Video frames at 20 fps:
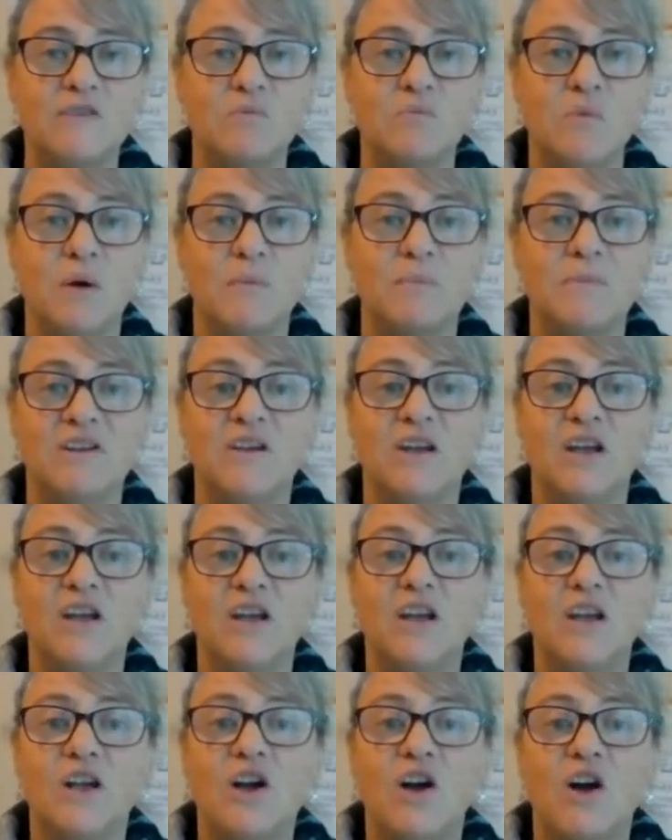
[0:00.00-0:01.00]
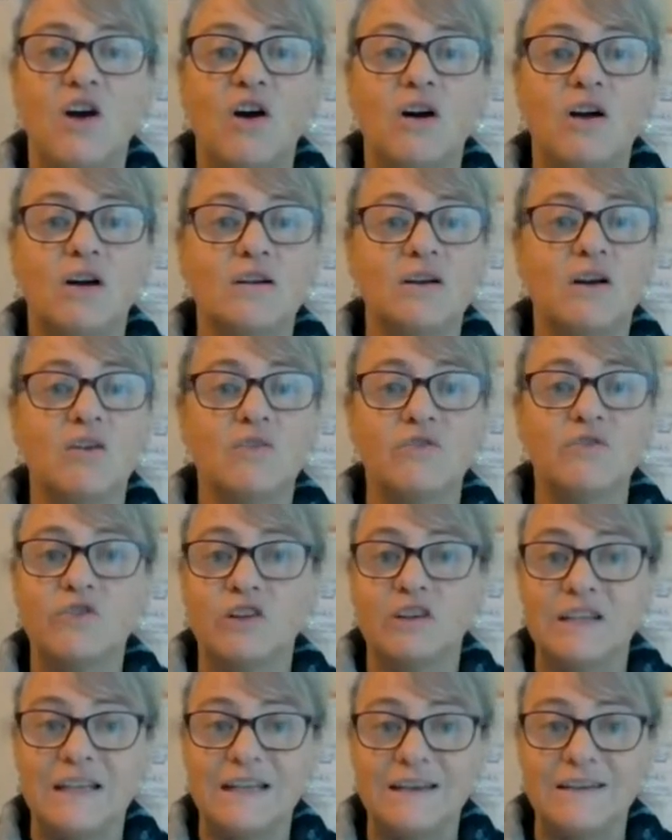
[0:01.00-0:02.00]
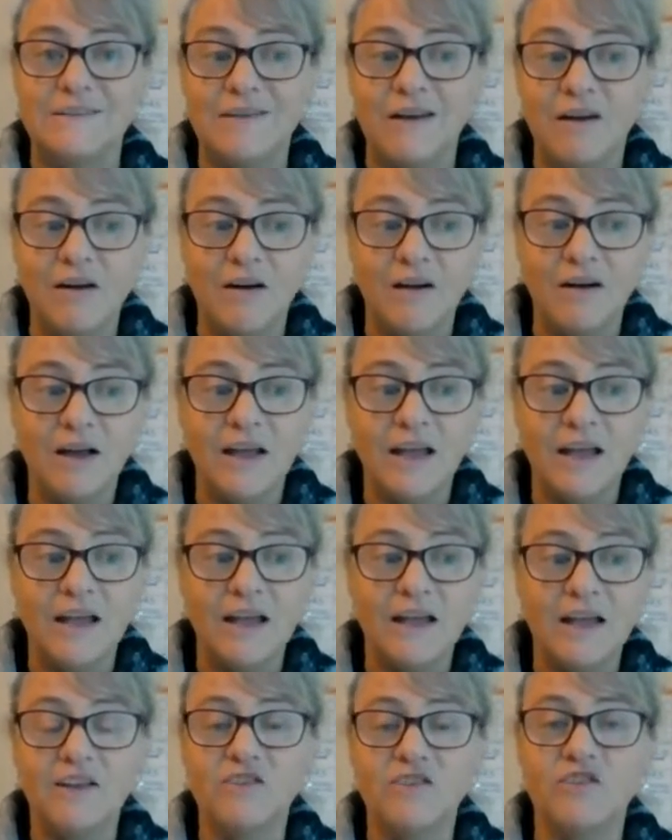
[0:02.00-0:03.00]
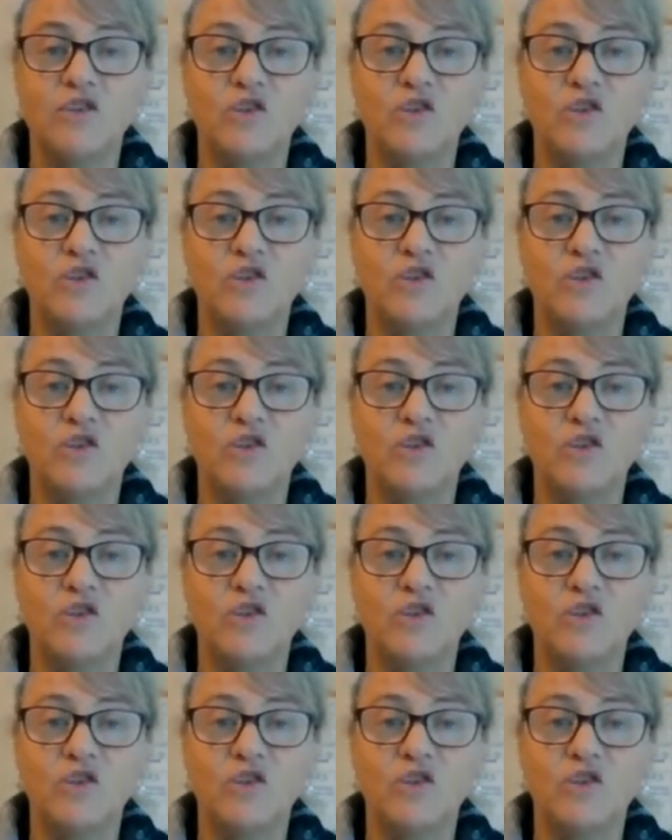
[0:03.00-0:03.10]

You might be constantly tired,